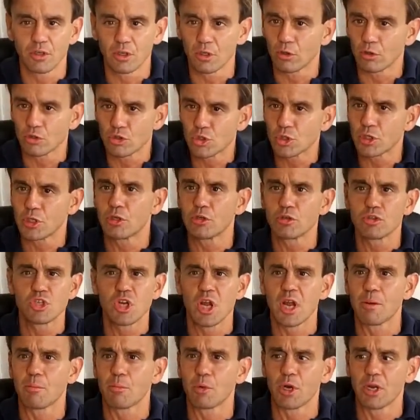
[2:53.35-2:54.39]
You know, treat your
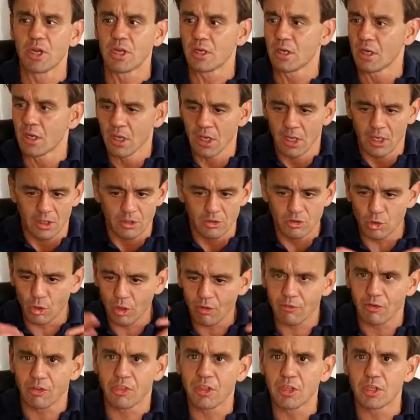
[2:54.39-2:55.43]
job right, do
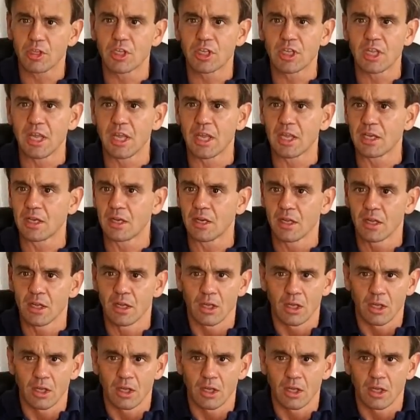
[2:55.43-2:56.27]
everything you can,